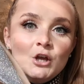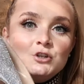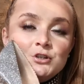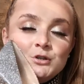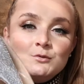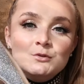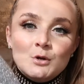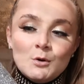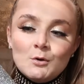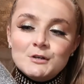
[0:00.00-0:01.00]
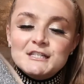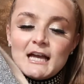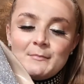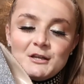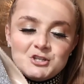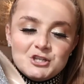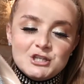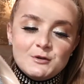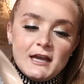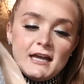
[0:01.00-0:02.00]
two-tone dimension
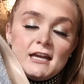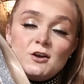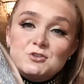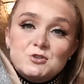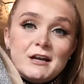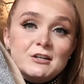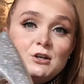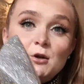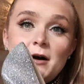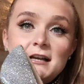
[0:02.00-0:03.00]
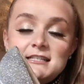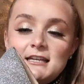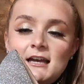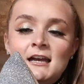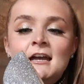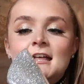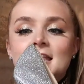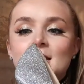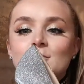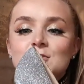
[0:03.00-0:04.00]
to it, and I also had no idea
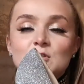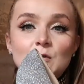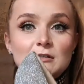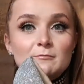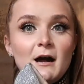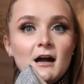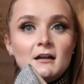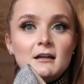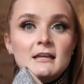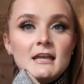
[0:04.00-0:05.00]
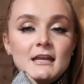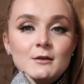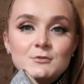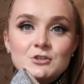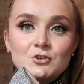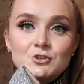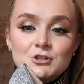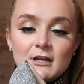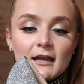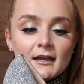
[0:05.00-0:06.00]
that it was so sparkly, and it was
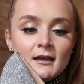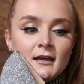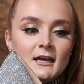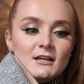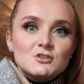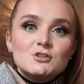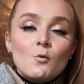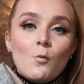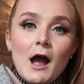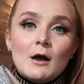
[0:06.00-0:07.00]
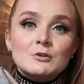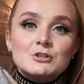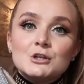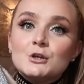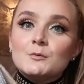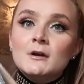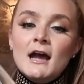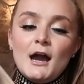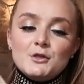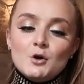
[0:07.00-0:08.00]
such it's such a wow shoe.
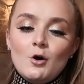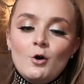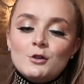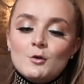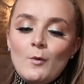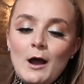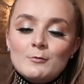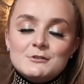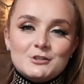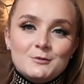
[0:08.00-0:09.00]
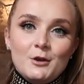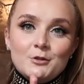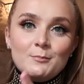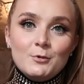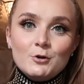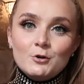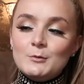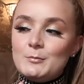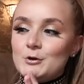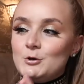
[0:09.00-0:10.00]
I thought all the wow was going to be on the buckle,
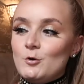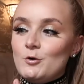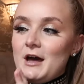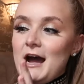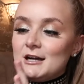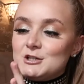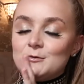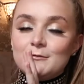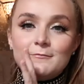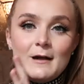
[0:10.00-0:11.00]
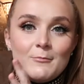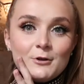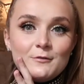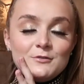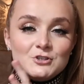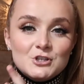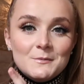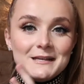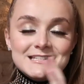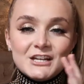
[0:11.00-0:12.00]
but no, the actual fabric of the shoe
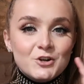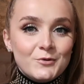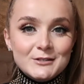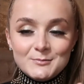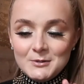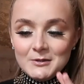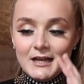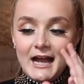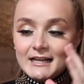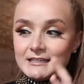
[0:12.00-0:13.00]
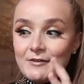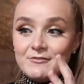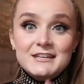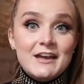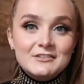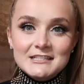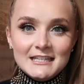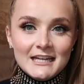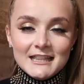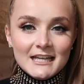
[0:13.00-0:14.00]
is incredible, and I've never seen
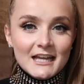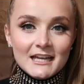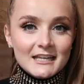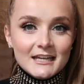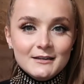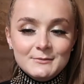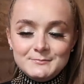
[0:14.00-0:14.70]
anything like it.